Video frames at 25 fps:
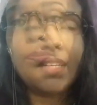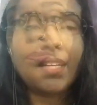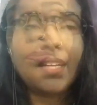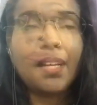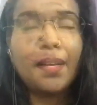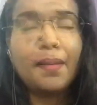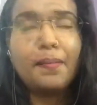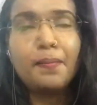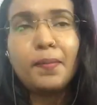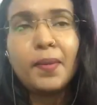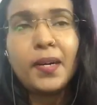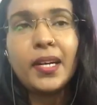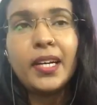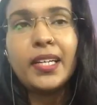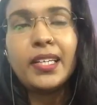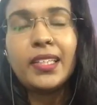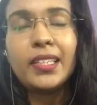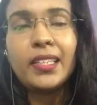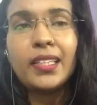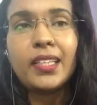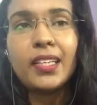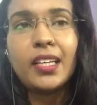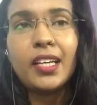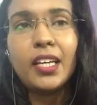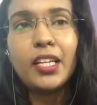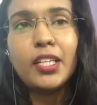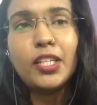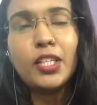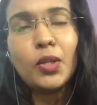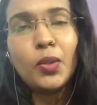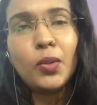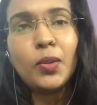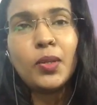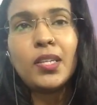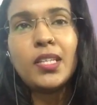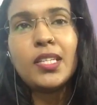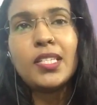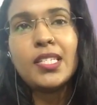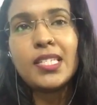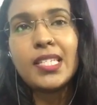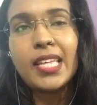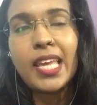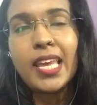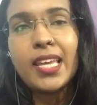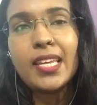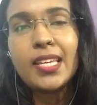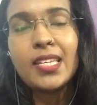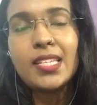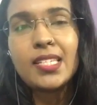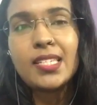But Nora
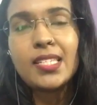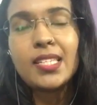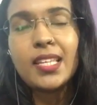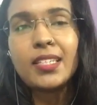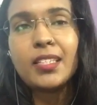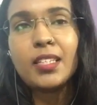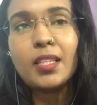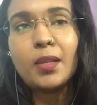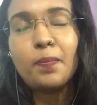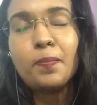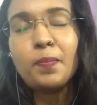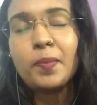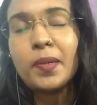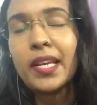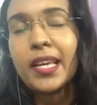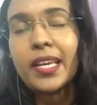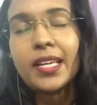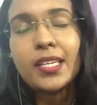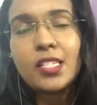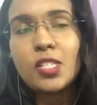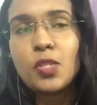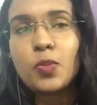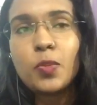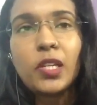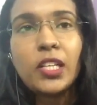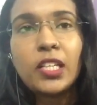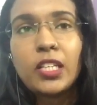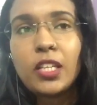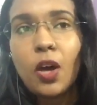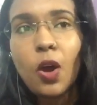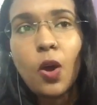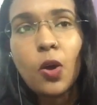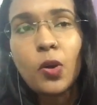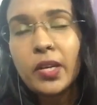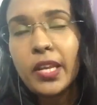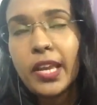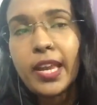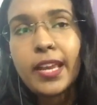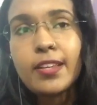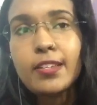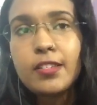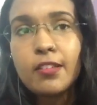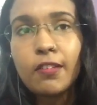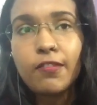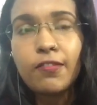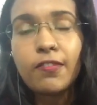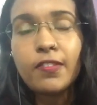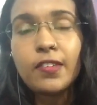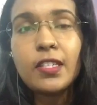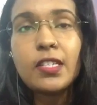says that the priest will not
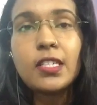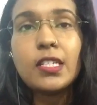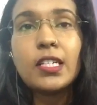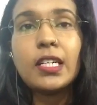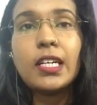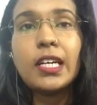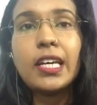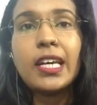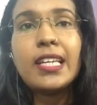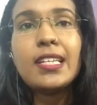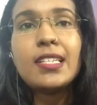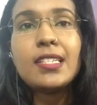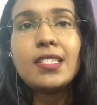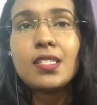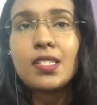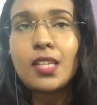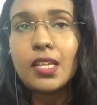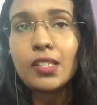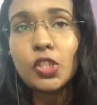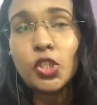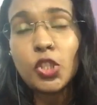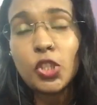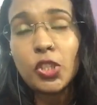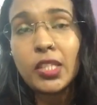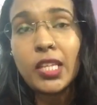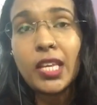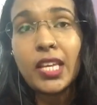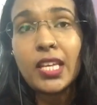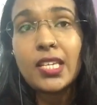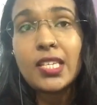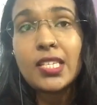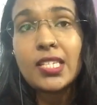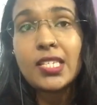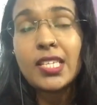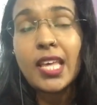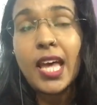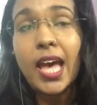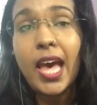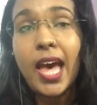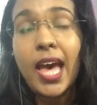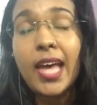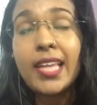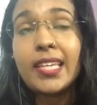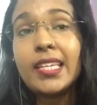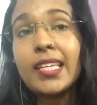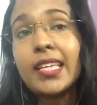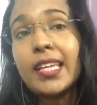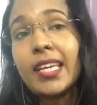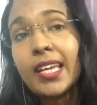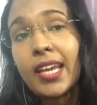interfere in such things,
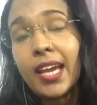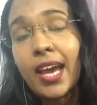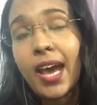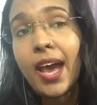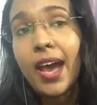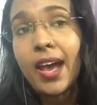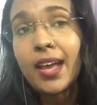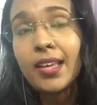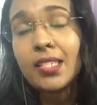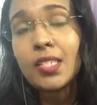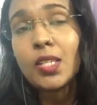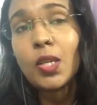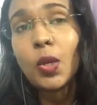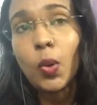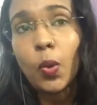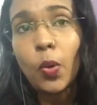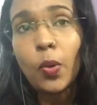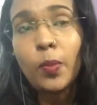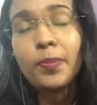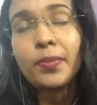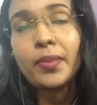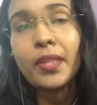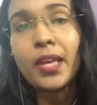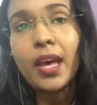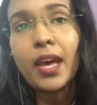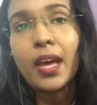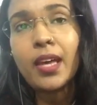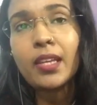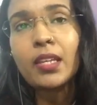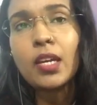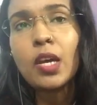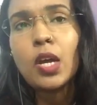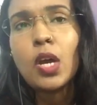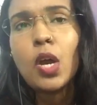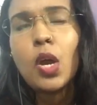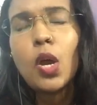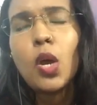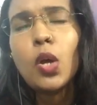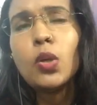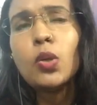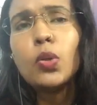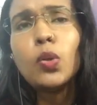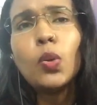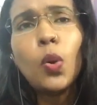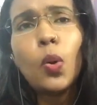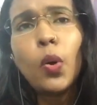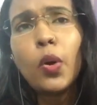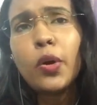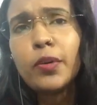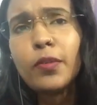and he has hope that
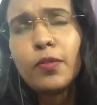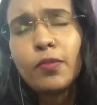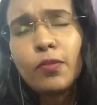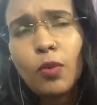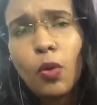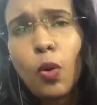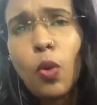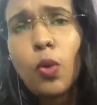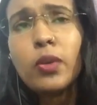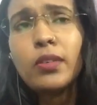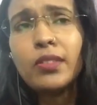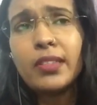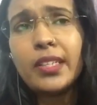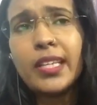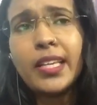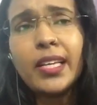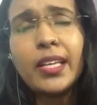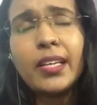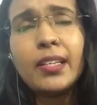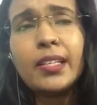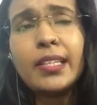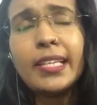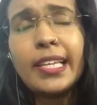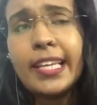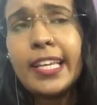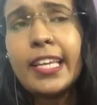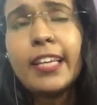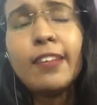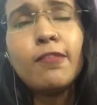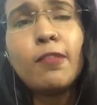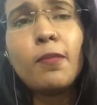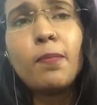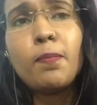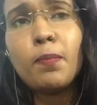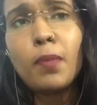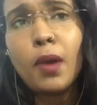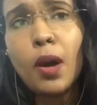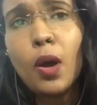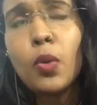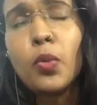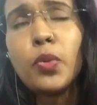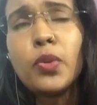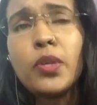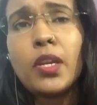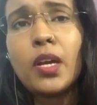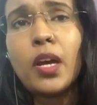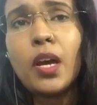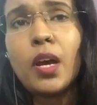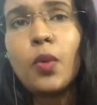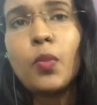God won't leave
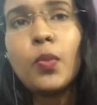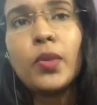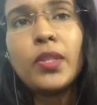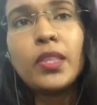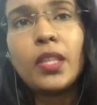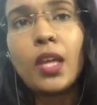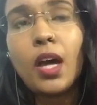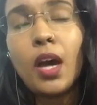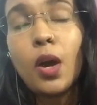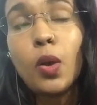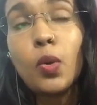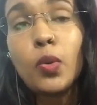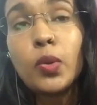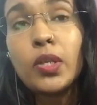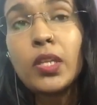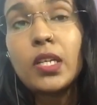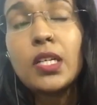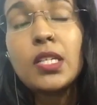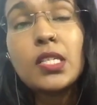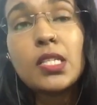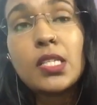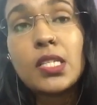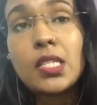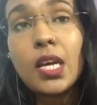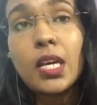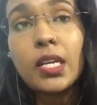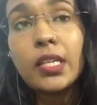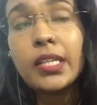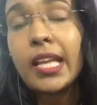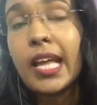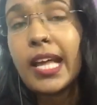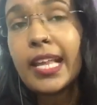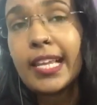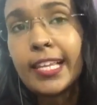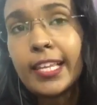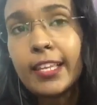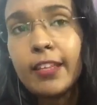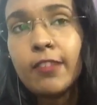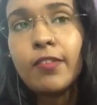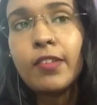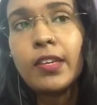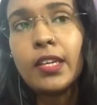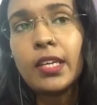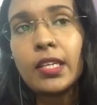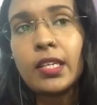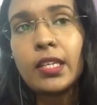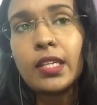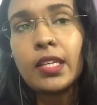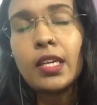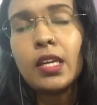Maurya without a son living.